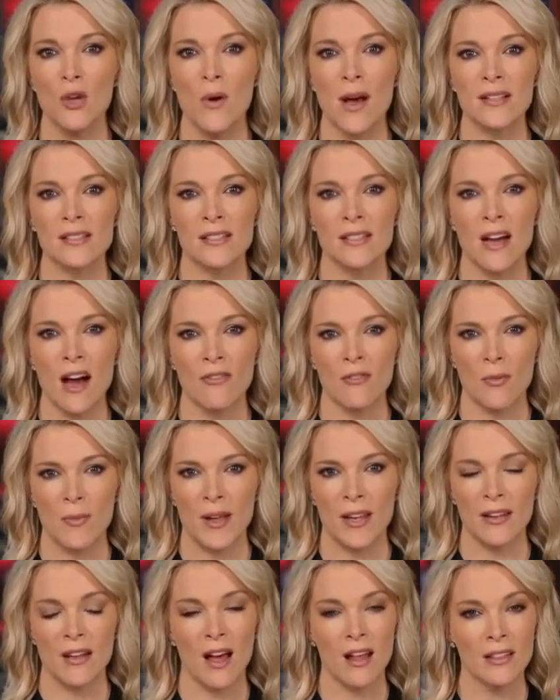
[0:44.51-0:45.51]
U.S.
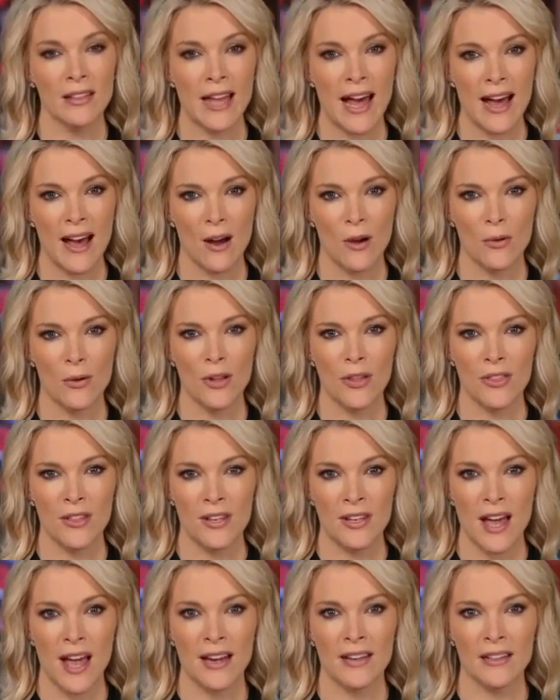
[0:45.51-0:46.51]
government allowed
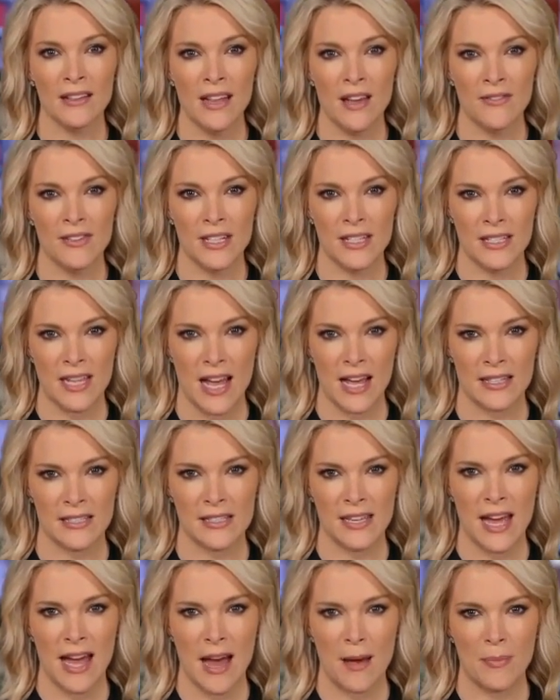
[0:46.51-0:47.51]
the 9 11
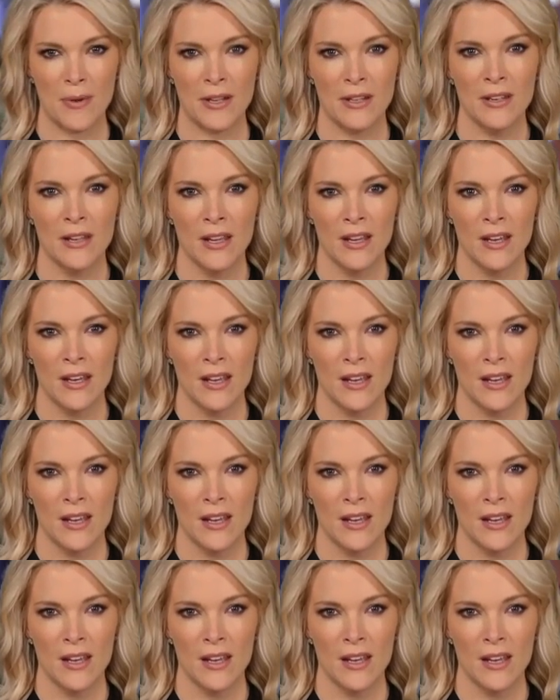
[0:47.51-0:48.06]
attacks to happen.